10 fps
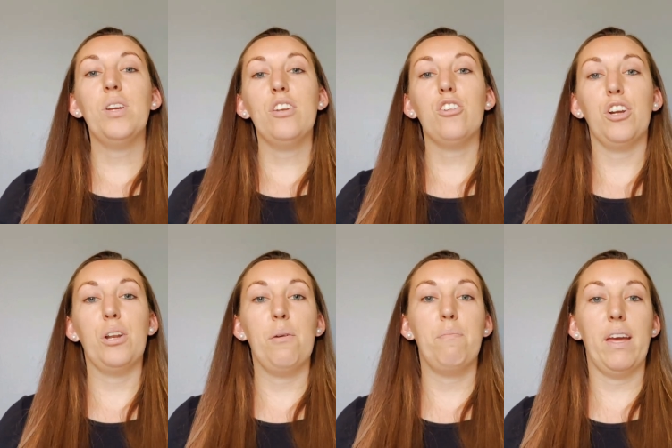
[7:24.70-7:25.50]
you can
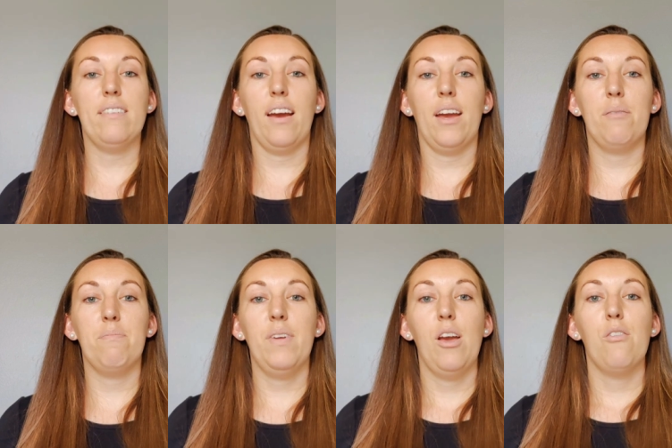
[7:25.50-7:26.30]
turn
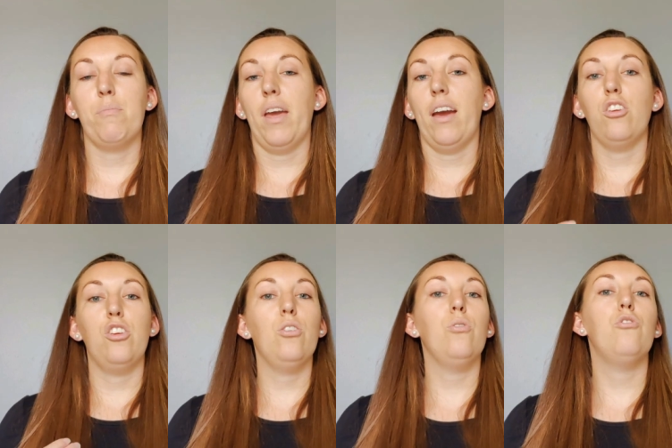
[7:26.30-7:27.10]
bedtime from that
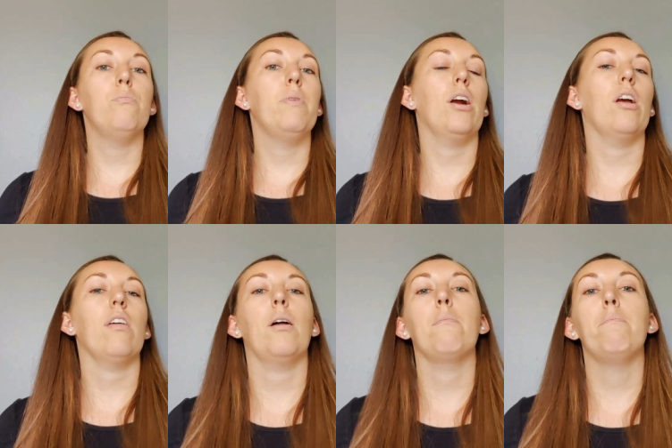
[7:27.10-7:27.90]
huge
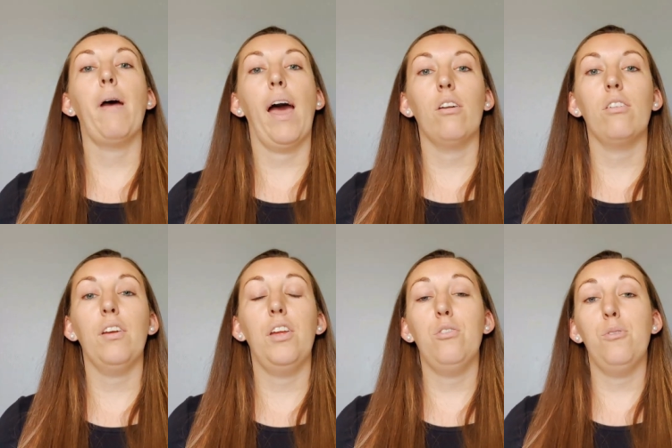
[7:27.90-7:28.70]
marathon
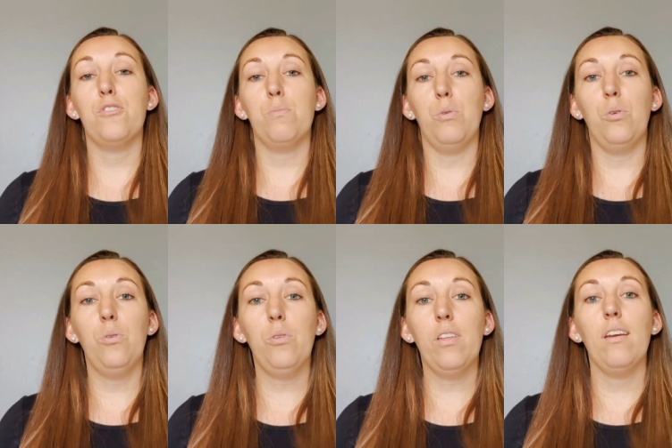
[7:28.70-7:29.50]
battle into a
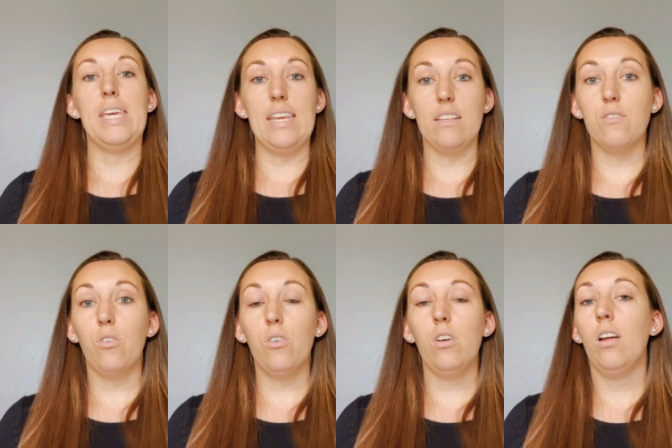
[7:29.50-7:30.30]
smooth,
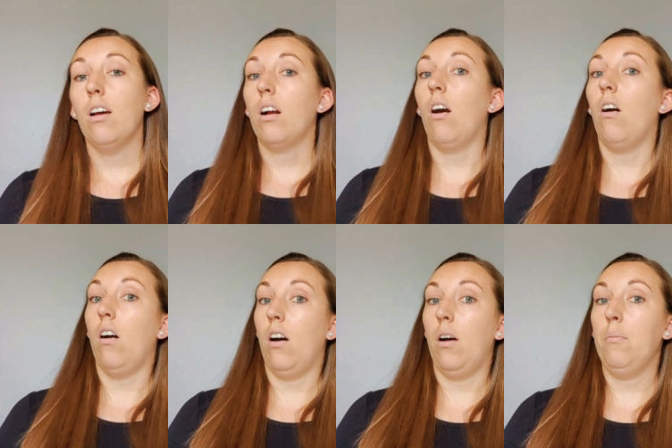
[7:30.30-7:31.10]
peaceful,
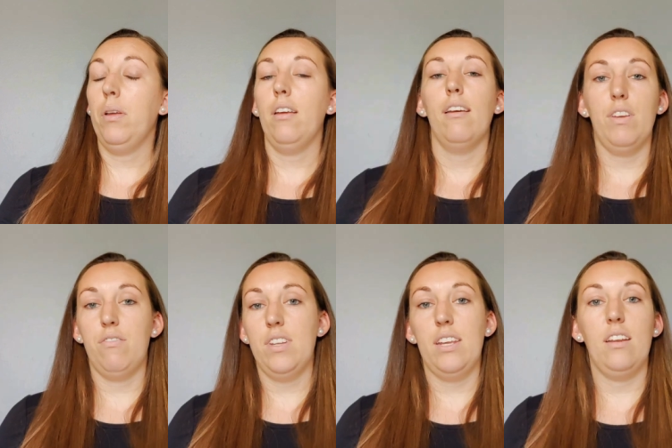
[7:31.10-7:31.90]
calm
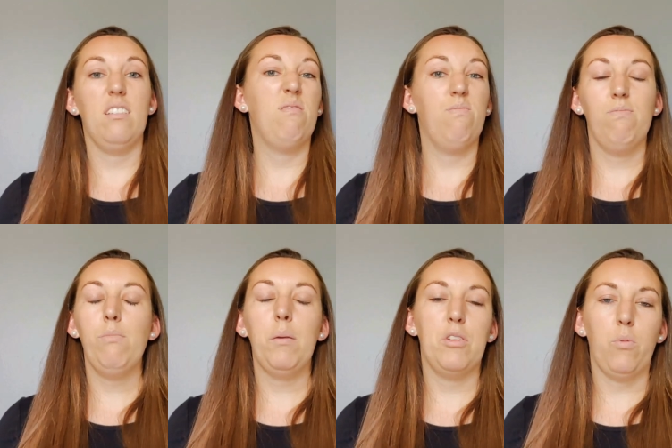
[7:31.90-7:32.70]
15,
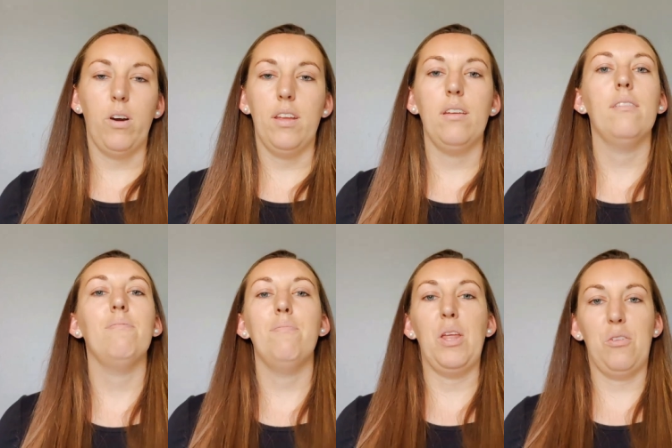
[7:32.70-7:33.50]
maybe 20
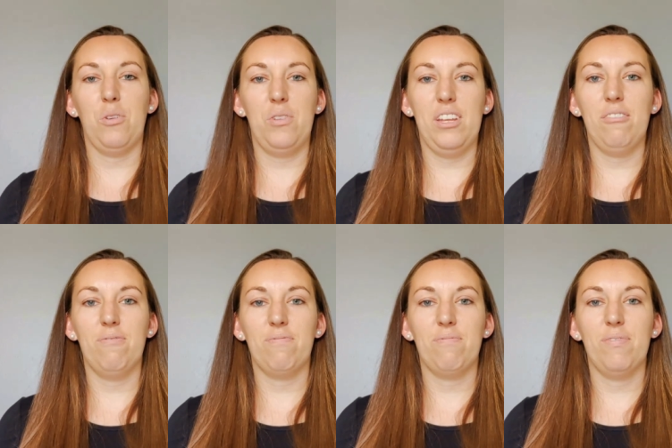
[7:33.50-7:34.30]
minute
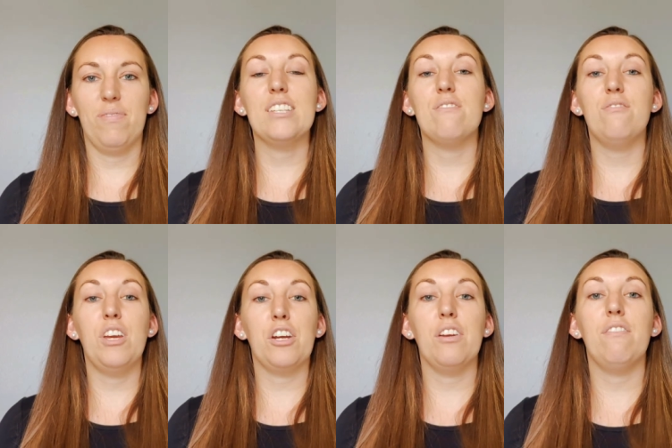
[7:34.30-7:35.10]
routine. It is
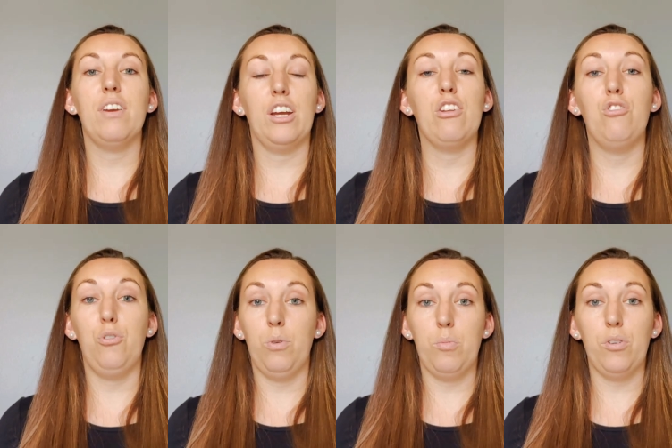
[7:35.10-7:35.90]
very, very
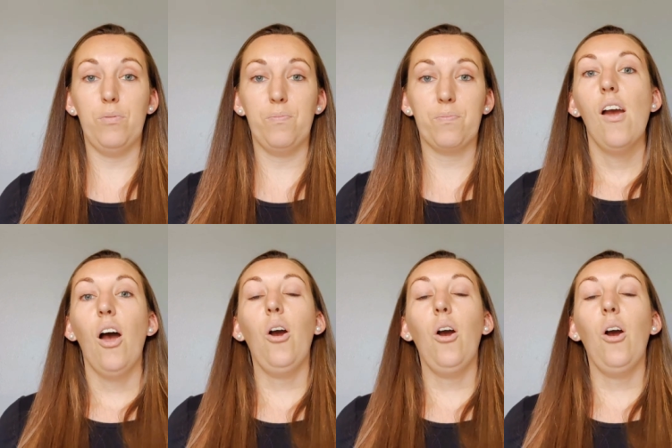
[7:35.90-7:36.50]
doable.